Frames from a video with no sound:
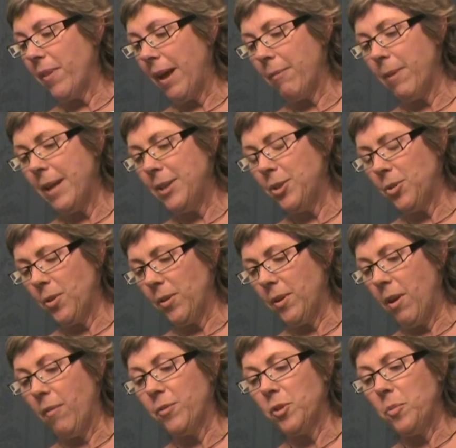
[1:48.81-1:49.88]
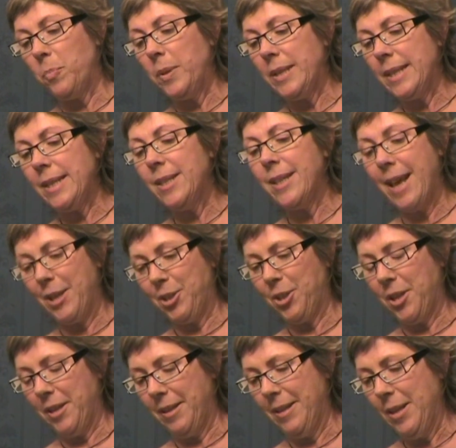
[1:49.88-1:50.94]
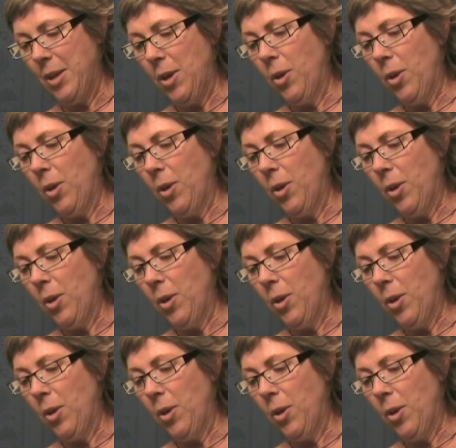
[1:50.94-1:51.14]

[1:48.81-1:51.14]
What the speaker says: that restaurant after a busy session,